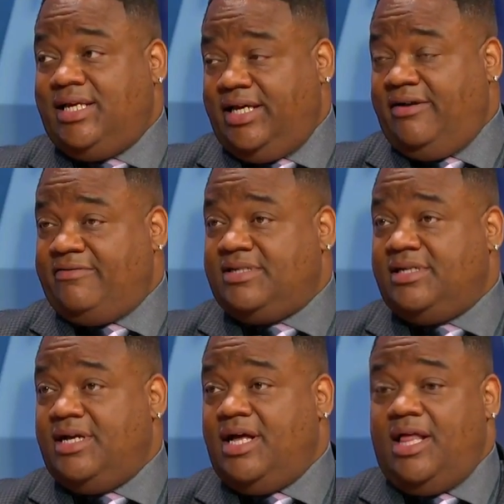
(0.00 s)
gifts
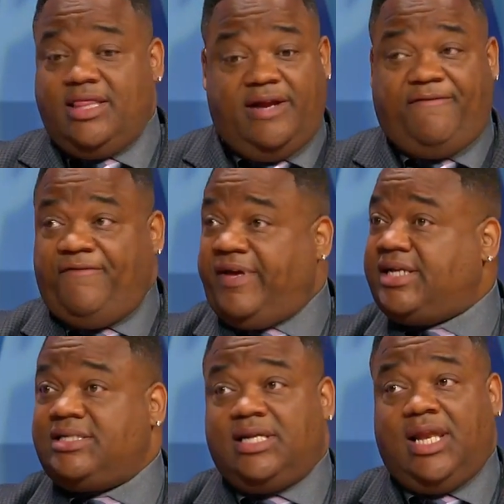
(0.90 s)
that
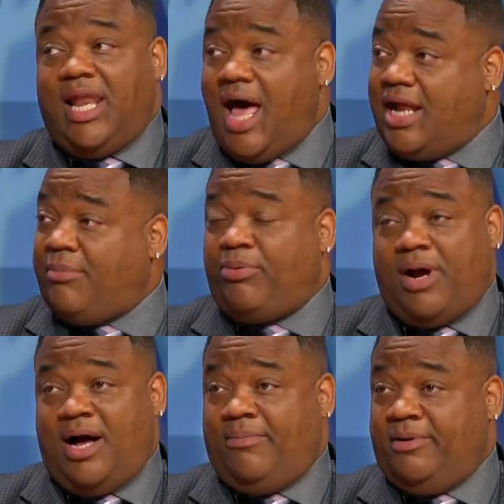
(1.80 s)
fixed a lot of
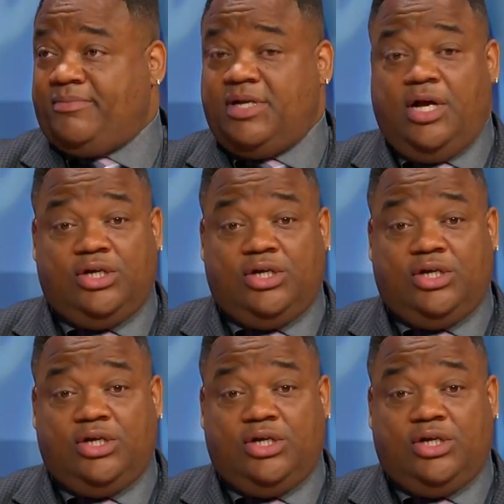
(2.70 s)
problems,